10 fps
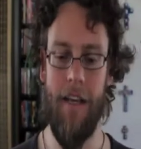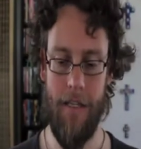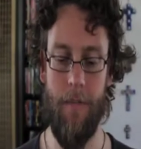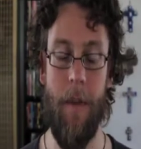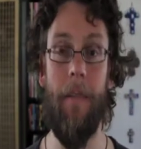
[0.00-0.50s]

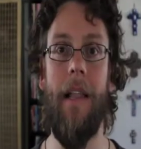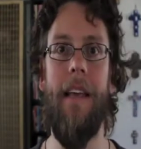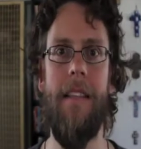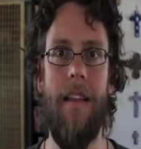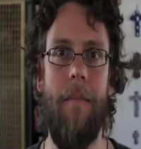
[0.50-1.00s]
to be
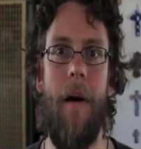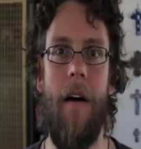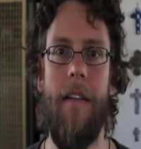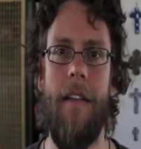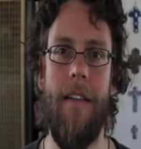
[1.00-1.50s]
placed
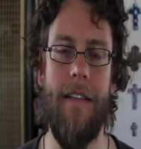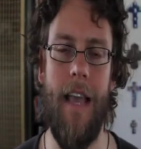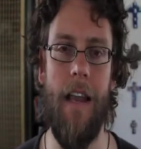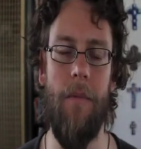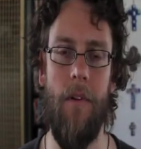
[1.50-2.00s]
upon this
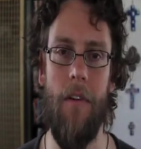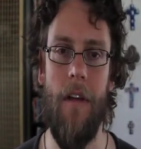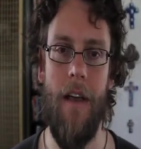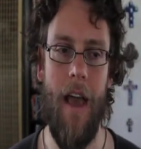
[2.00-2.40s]
animal,